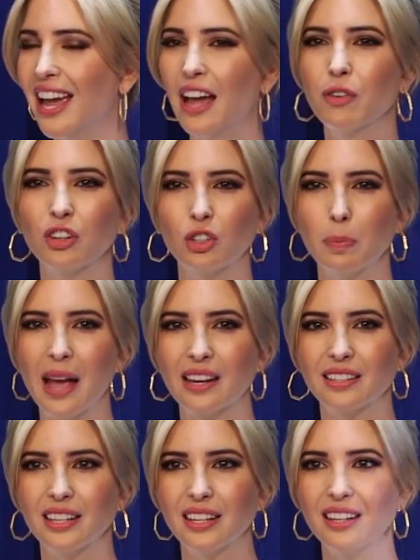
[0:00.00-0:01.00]
and
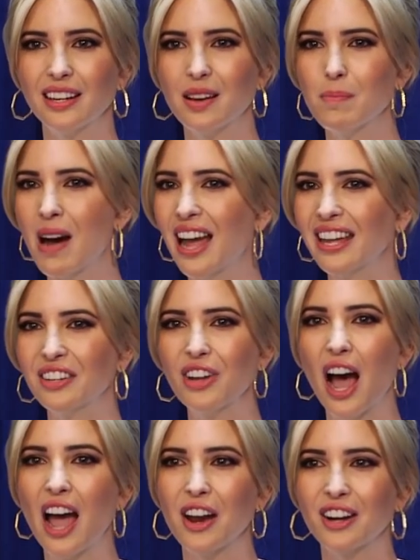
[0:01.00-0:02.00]
respected my
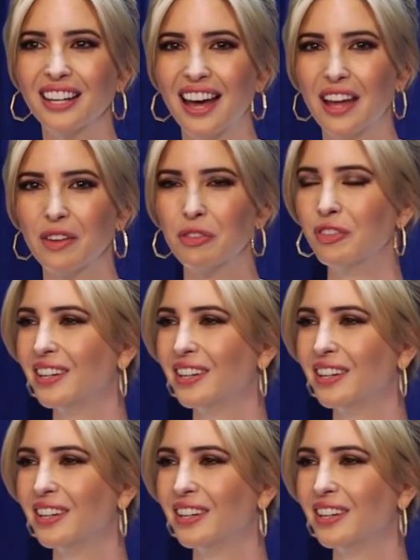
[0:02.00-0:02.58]
entire life,